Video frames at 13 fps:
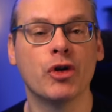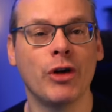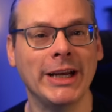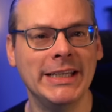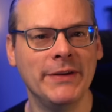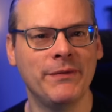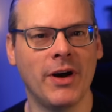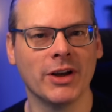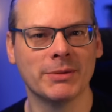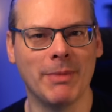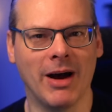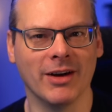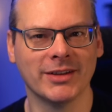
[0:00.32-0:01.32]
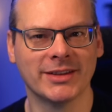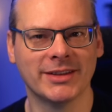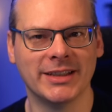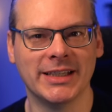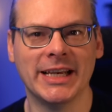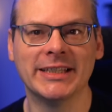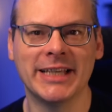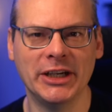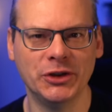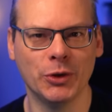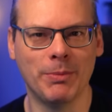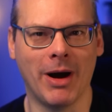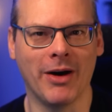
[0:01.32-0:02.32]
Creating fast masks is an
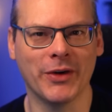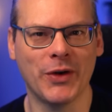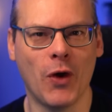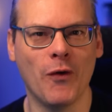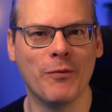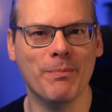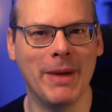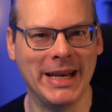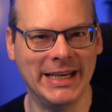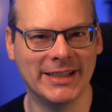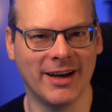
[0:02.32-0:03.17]
essential part of many